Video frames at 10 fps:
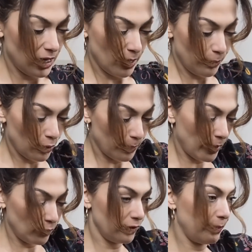put
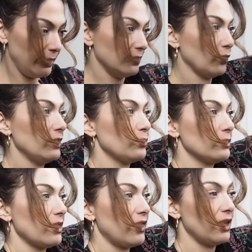both the pieces on. This one's
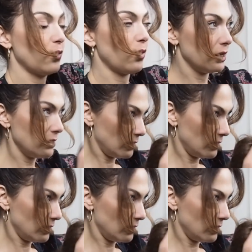a thinner one.